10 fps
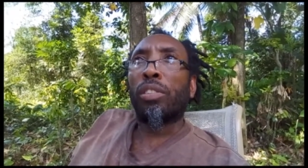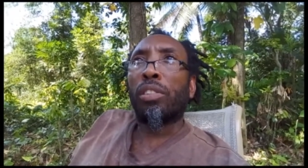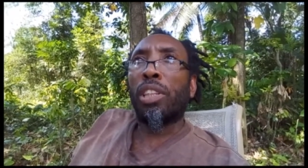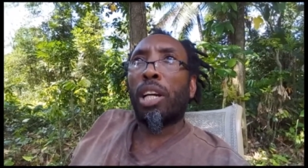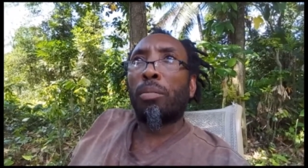
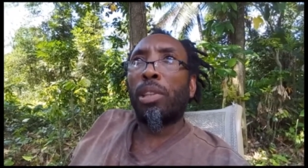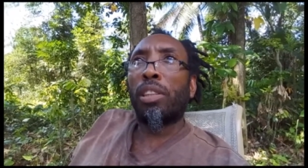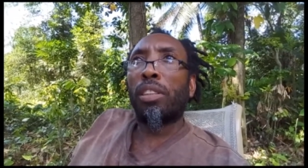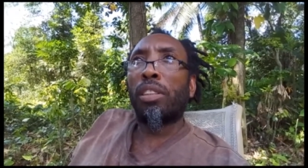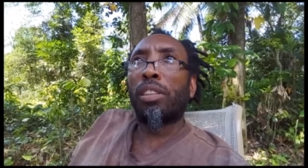You know what I
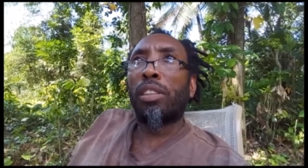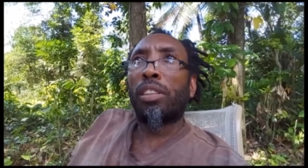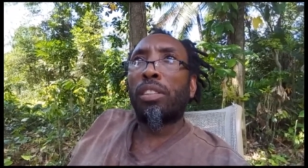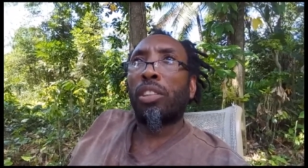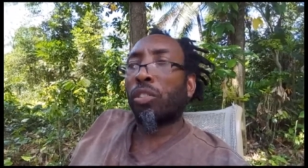mean?
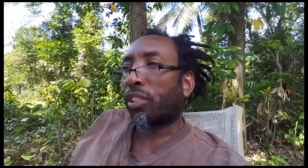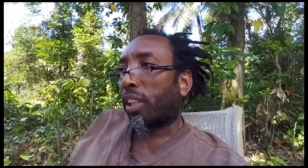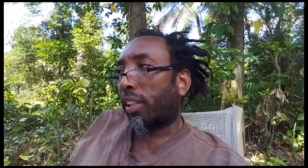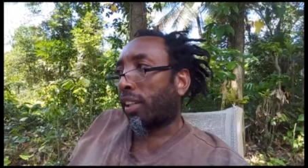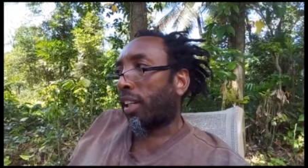You use
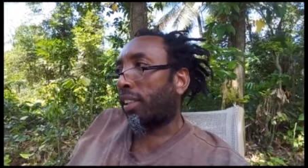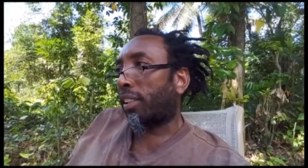a little of